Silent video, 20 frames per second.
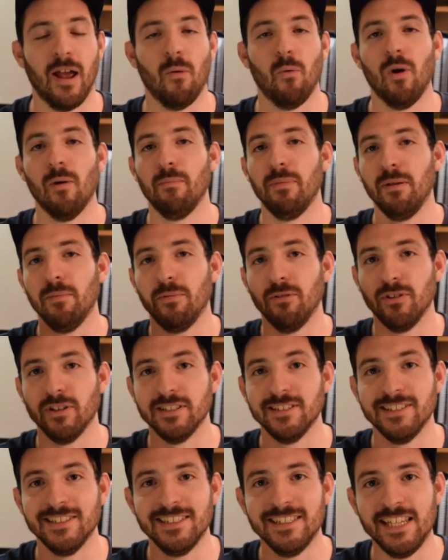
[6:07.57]
I want people
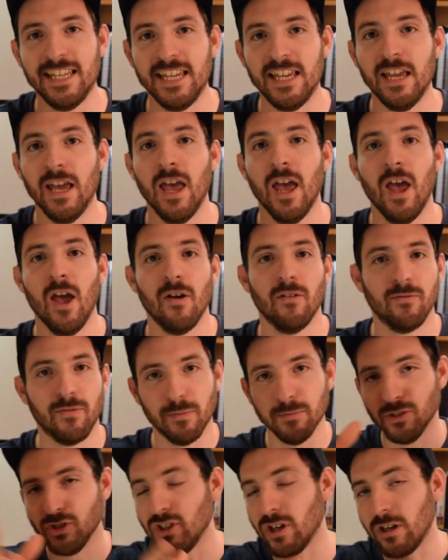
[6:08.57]
to see
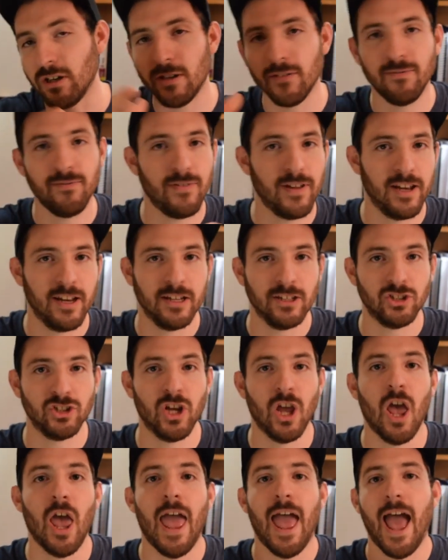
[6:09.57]
from start to finish